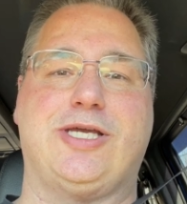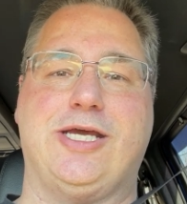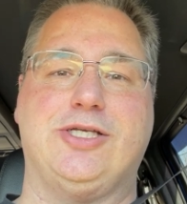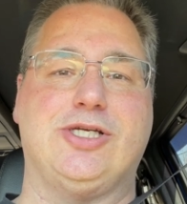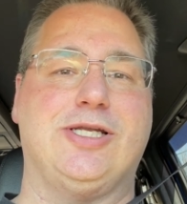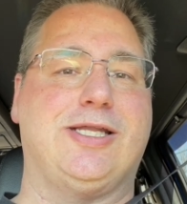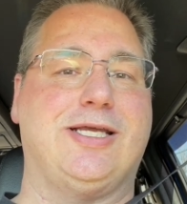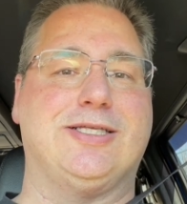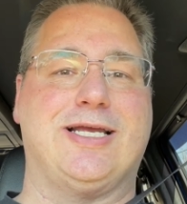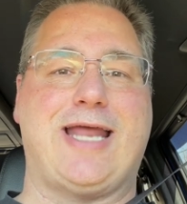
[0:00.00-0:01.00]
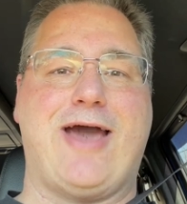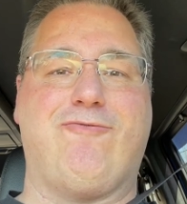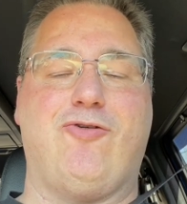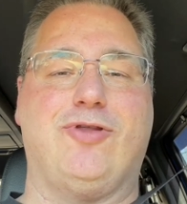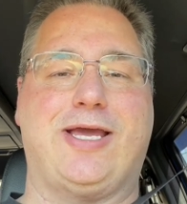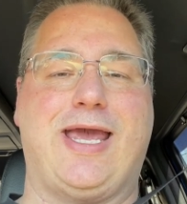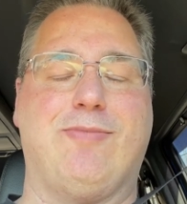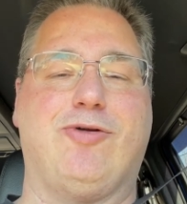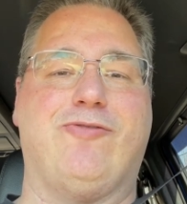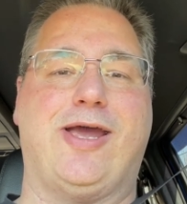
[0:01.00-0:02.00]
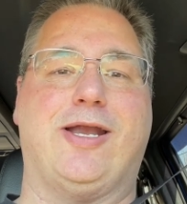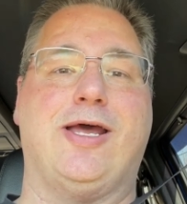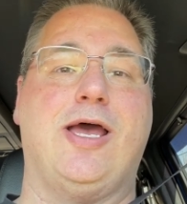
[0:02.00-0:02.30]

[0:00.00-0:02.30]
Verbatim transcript: kitchen, things like that for the camper van.